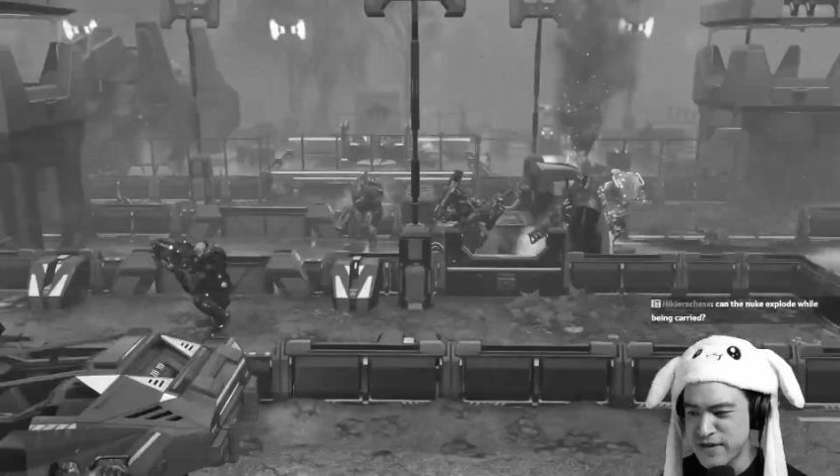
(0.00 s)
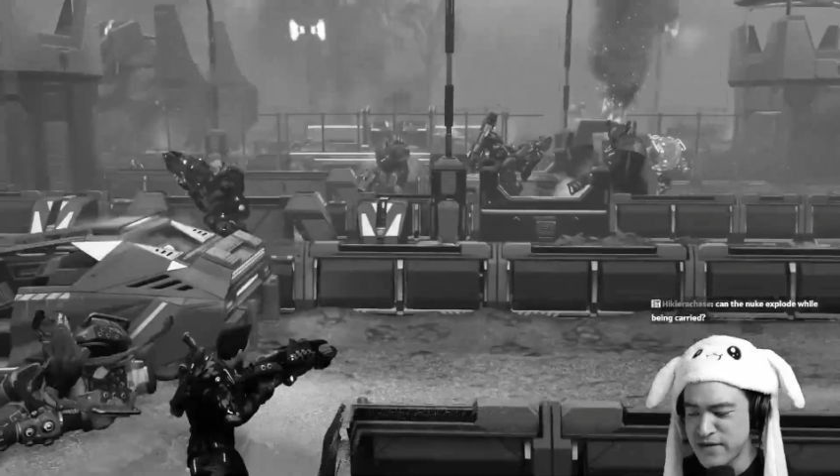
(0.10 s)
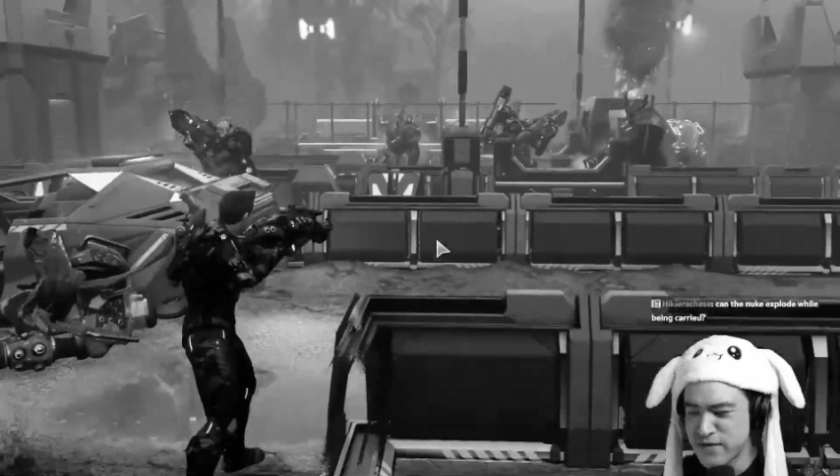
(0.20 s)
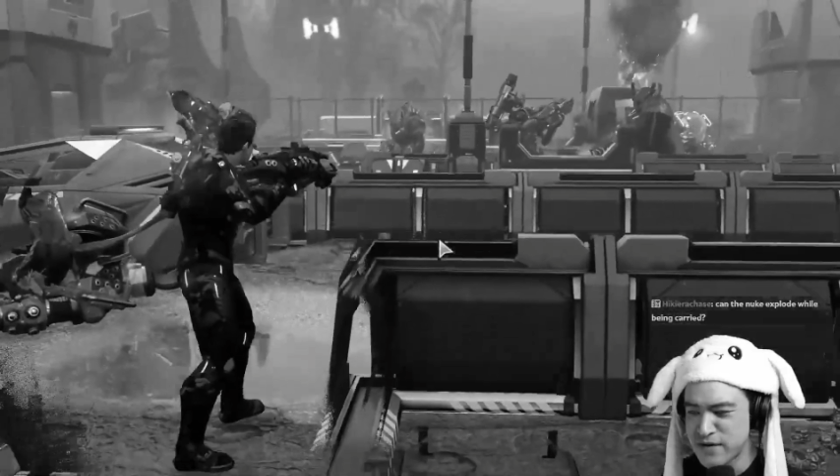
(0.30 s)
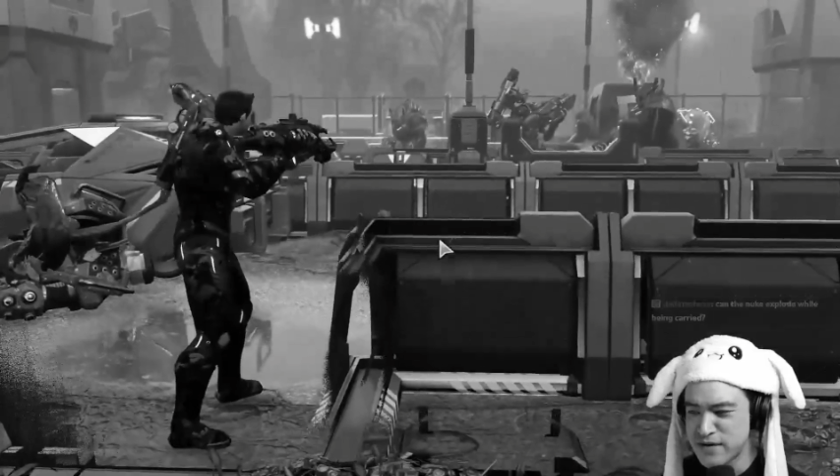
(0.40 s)

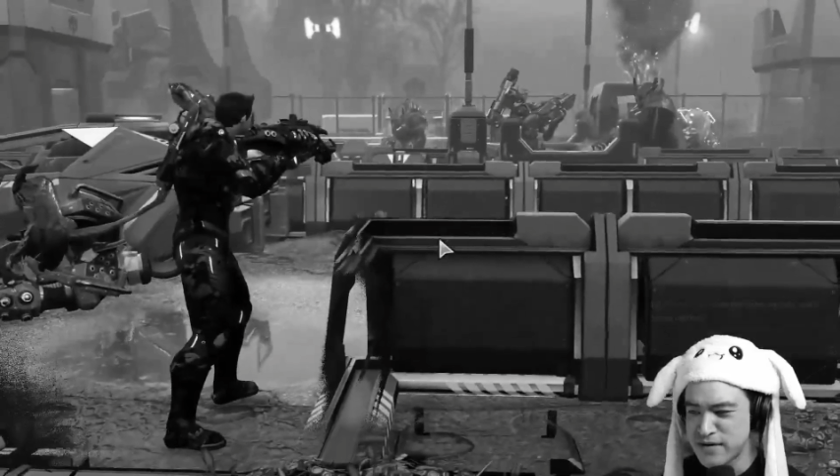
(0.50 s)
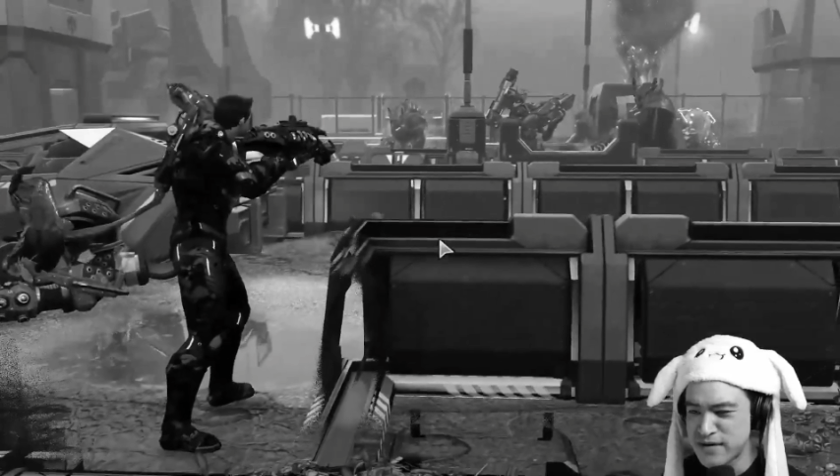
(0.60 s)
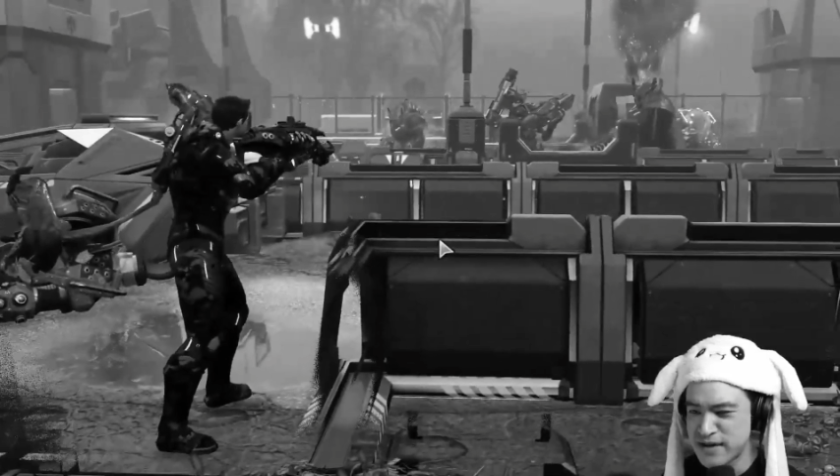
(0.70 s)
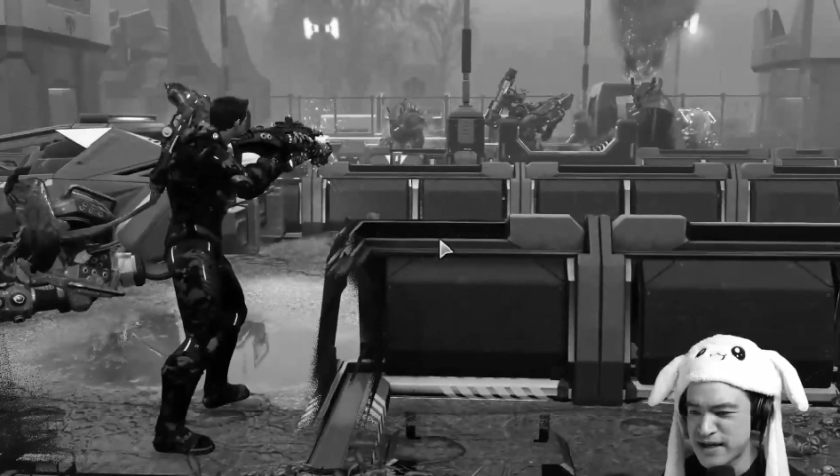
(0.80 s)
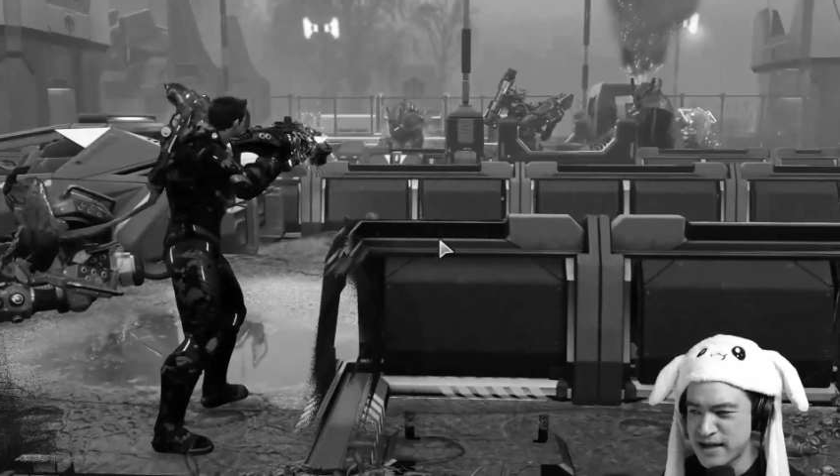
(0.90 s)
never
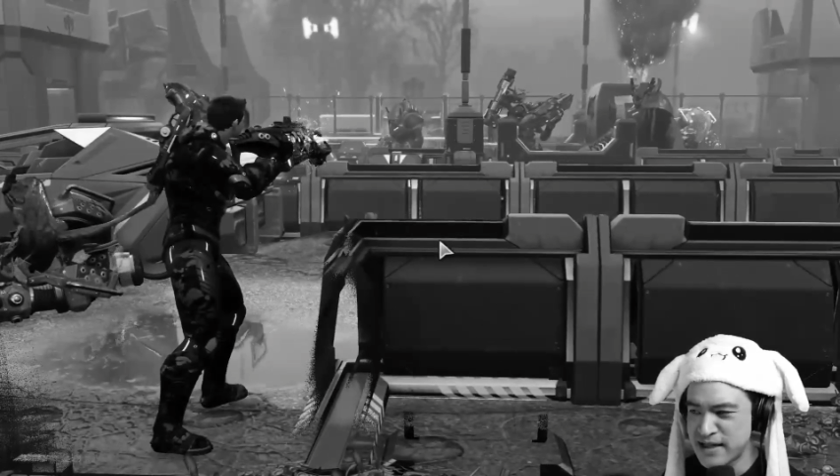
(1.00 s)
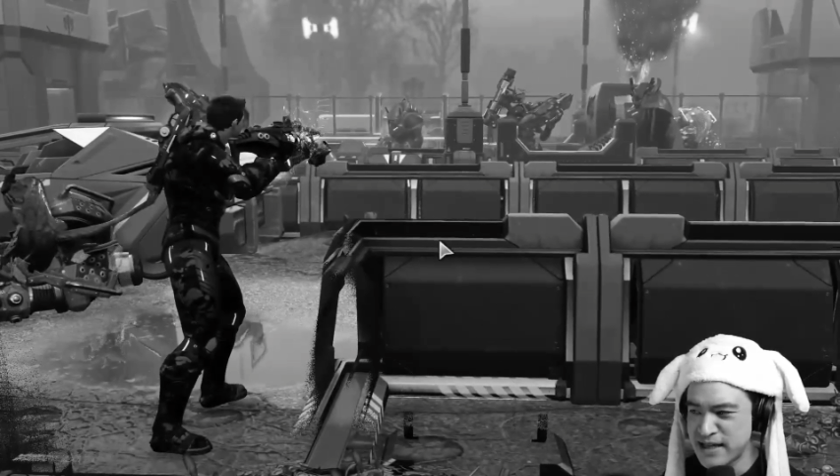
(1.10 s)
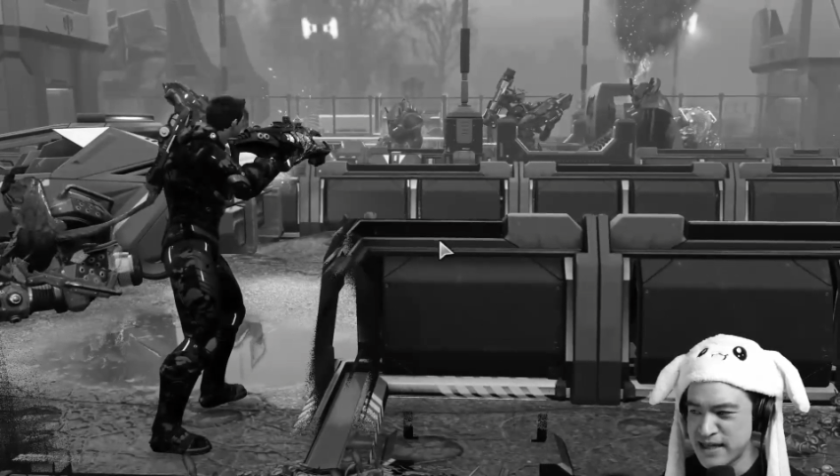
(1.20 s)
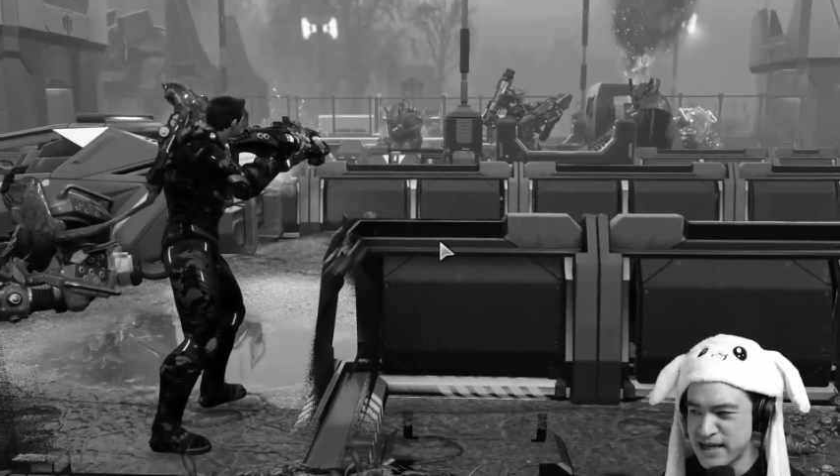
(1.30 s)
let